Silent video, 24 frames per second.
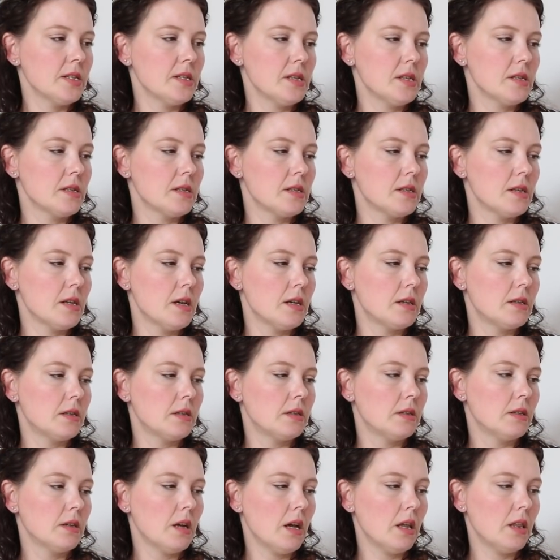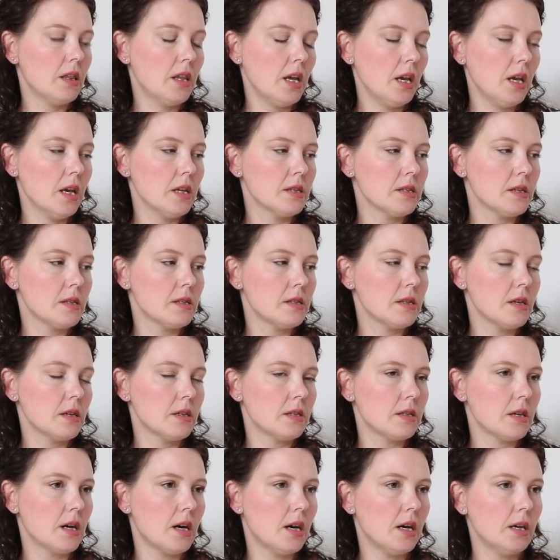is I think it's a
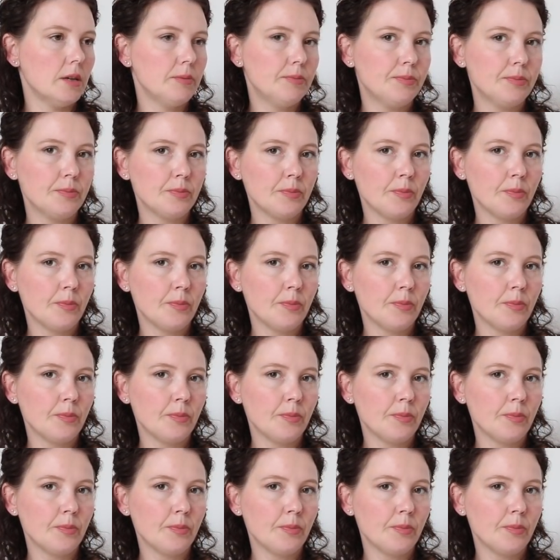Sandras.